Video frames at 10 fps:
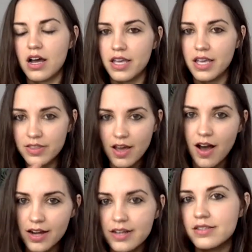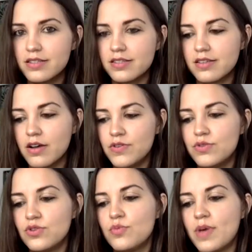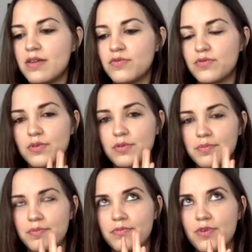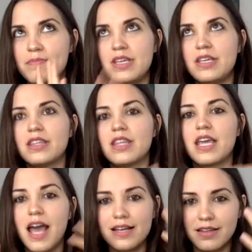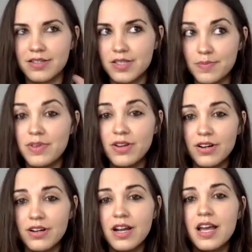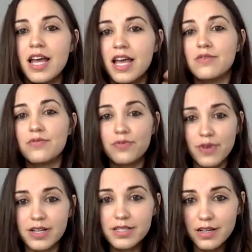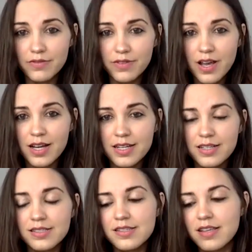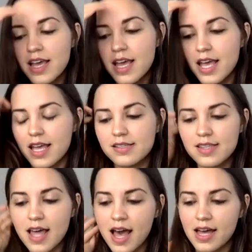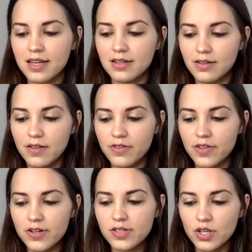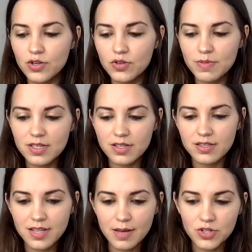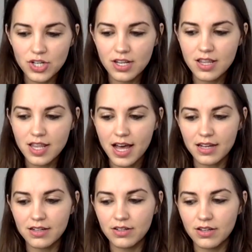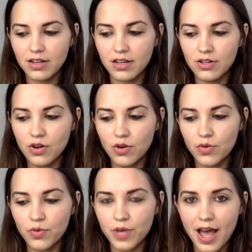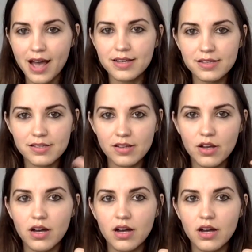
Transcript: in the audience of YouTube and from being like a speaker in front of the audience is that there's a huge misconception that, you know, as